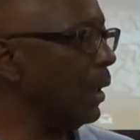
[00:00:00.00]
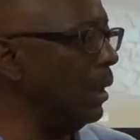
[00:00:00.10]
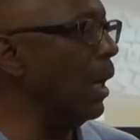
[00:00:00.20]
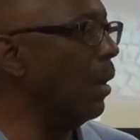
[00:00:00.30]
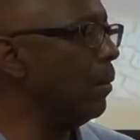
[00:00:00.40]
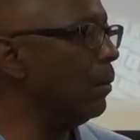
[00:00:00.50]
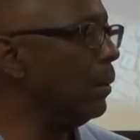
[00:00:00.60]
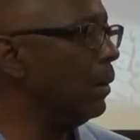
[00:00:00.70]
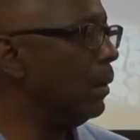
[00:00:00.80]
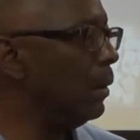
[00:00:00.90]
You know.
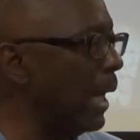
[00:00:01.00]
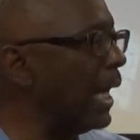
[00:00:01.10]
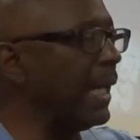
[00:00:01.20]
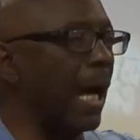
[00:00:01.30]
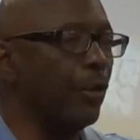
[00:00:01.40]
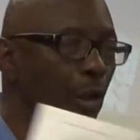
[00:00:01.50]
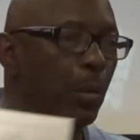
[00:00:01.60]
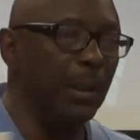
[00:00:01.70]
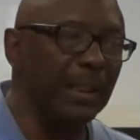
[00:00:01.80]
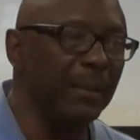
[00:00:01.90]
Now y'all
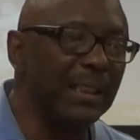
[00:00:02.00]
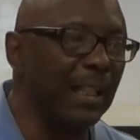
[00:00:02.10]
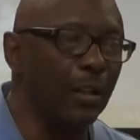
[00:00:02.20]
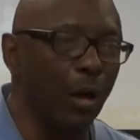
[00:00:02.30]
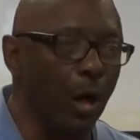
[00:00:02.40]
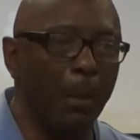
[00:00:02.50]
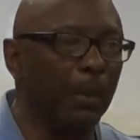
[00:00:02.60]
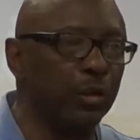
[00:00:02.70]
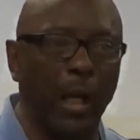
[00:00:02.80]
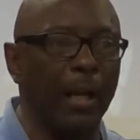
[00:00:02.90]
do when you say, you know what, I'm
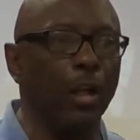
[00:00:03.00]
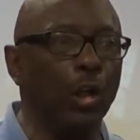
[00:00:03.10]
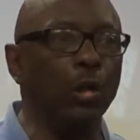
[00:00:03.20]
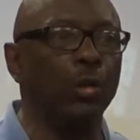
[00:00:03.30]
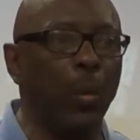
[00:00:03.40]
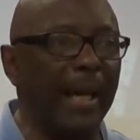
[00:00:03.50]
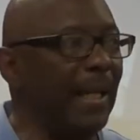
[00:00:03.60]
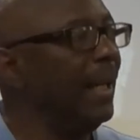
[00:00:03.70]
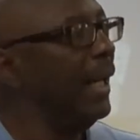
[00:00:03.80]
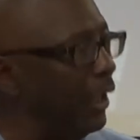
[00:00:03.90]
gonna try to lose
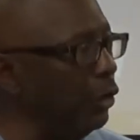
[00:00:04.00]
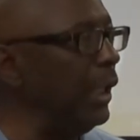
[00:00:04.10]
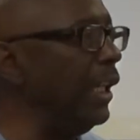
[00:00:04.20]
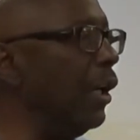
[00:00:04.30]
weight, and you eat a